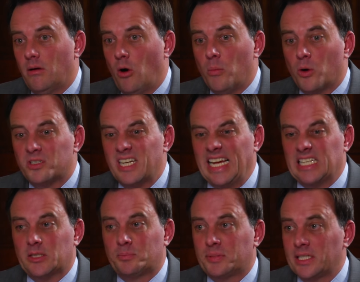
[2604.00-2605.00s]
almost
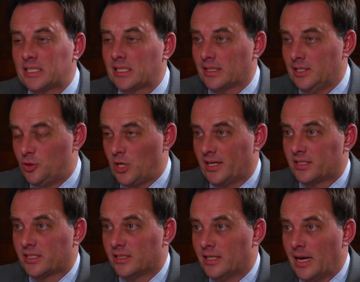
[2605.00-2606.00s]
explicitly
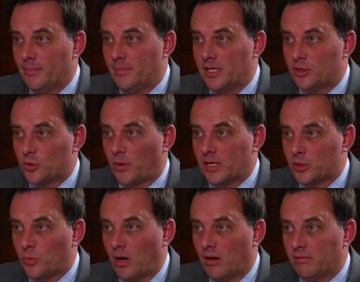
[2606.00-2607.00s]
jettisoned them in
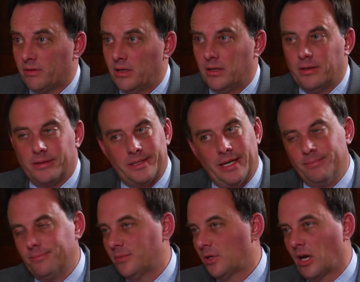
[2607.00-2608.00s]
2012.
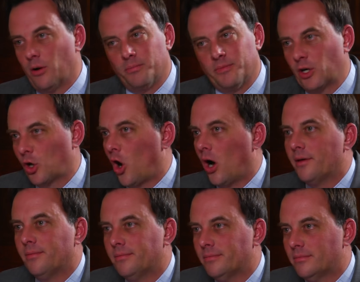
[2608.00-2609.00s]
Said, they're
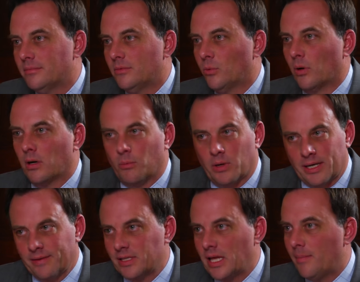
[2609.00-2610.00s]
gone. Mm-hmm. We're
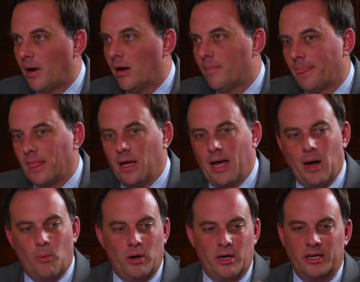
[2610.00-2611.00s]
giving them up,
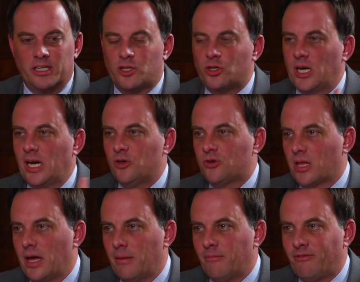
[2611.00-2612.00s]
and we're going to exchange
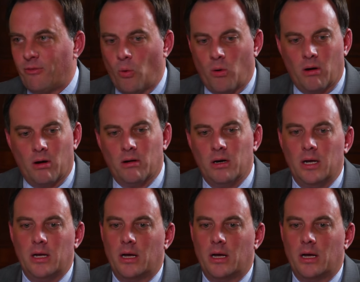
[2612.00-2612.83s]
them for